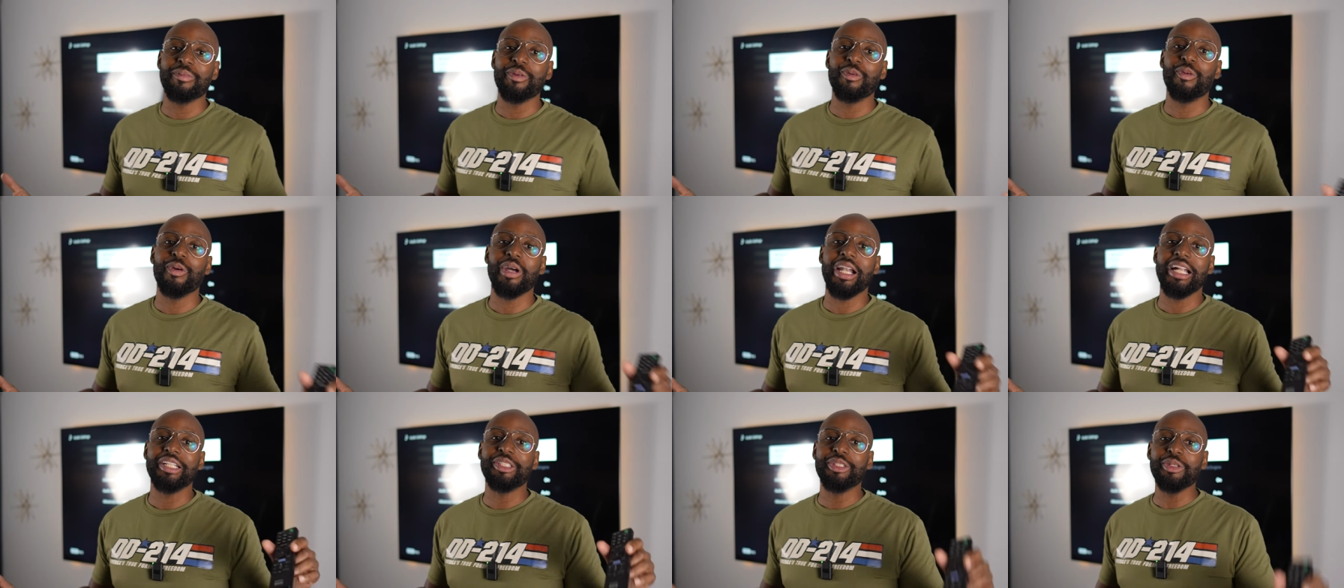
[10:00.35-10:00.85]
but
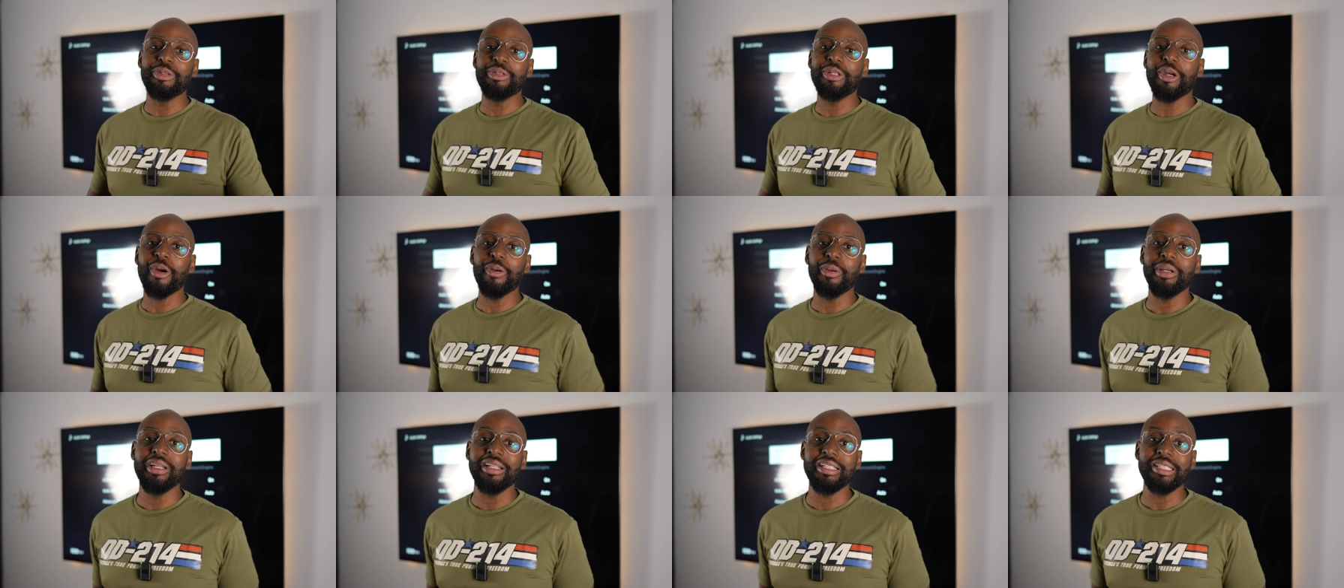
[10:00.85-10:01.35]
what I do
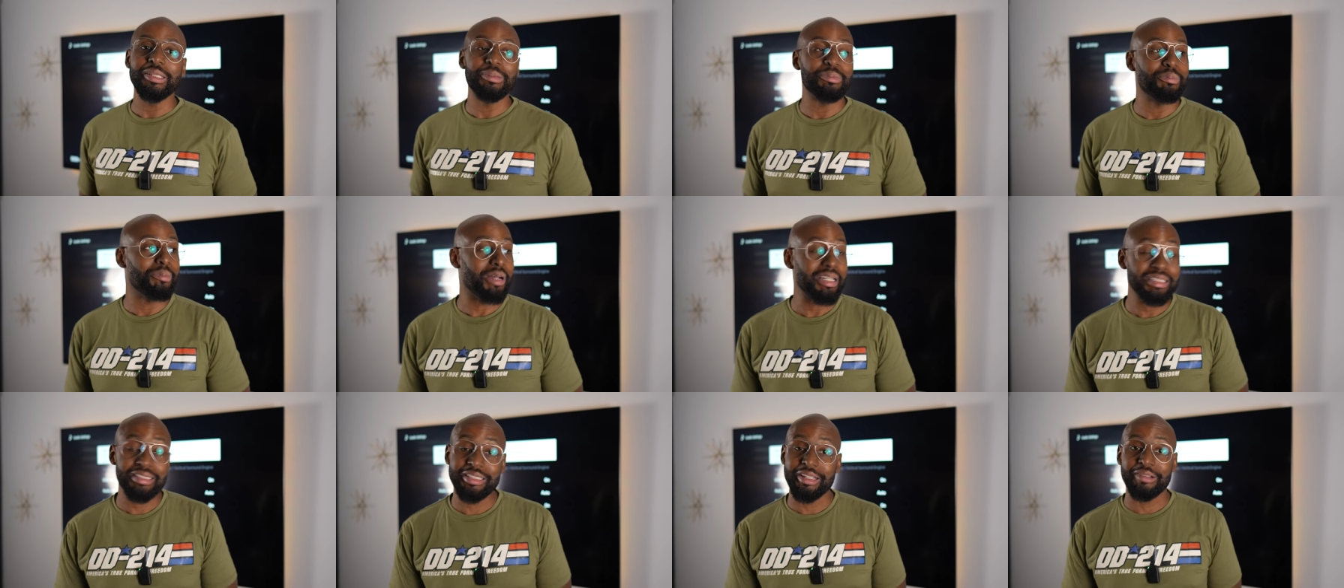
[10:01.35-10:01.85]
know is
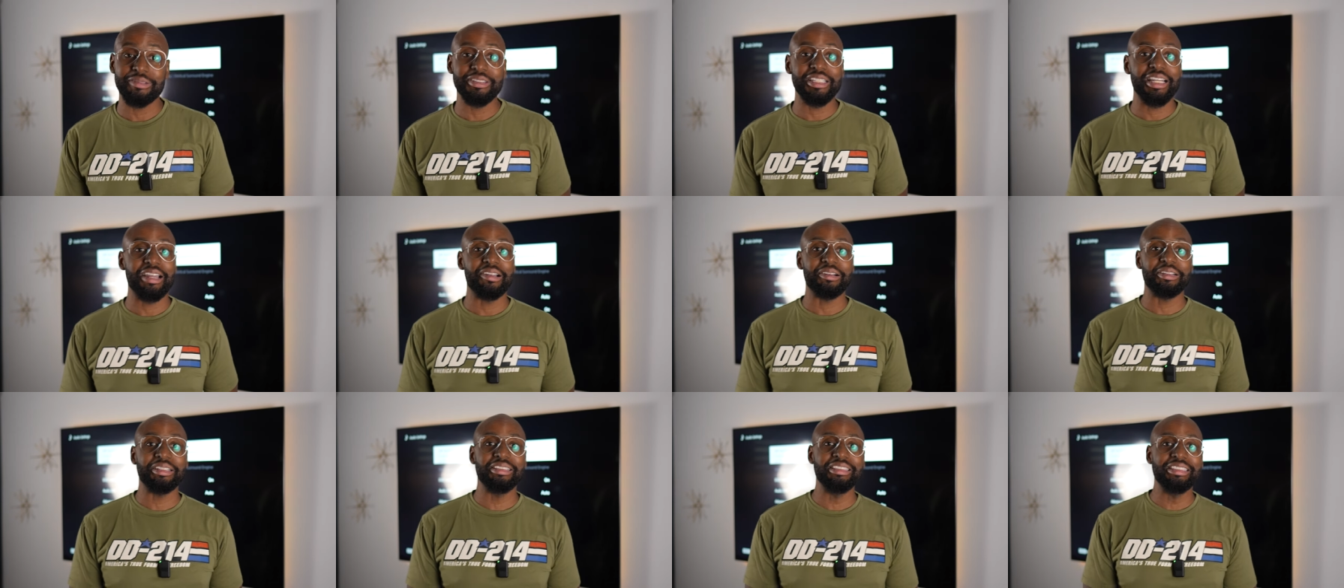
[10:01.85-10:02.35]
my stuff
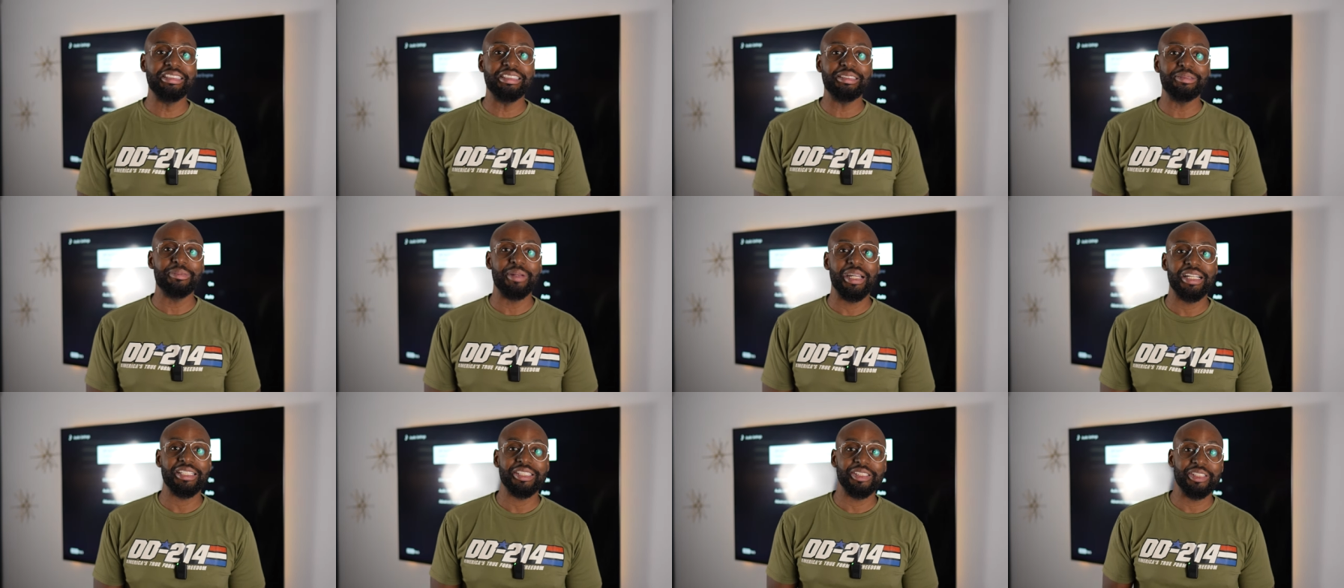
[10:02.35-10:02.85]
sounds good,
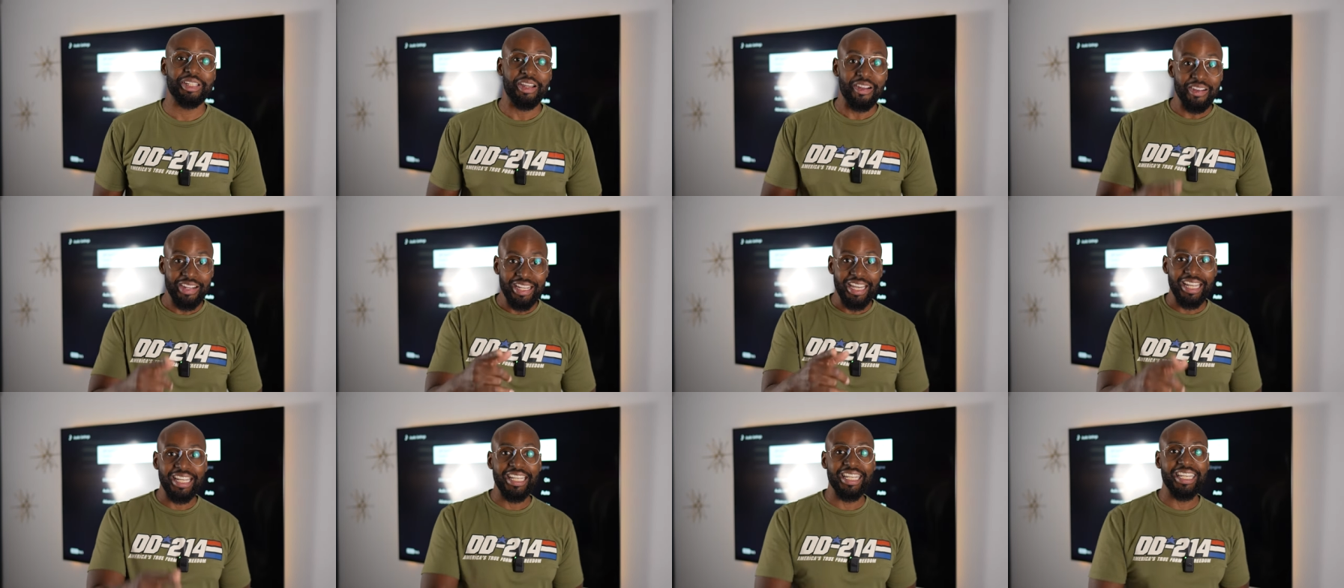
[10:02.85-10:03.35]
man. So y'all
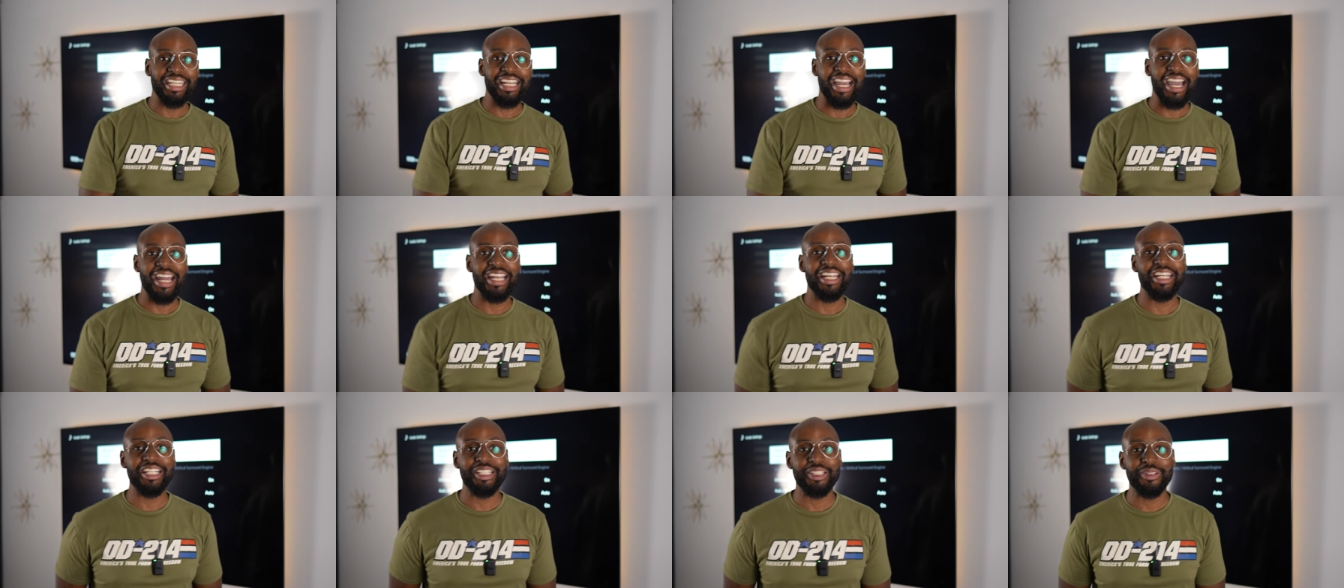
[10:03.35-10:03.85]
got to get
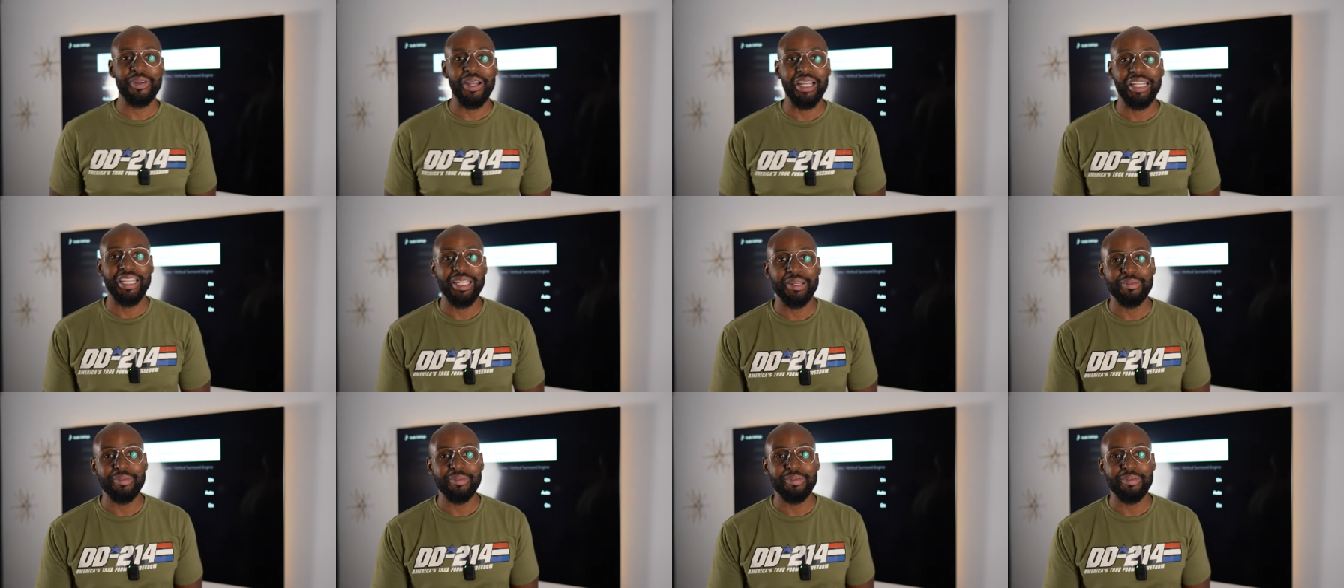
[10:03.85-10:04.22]
out of here so I can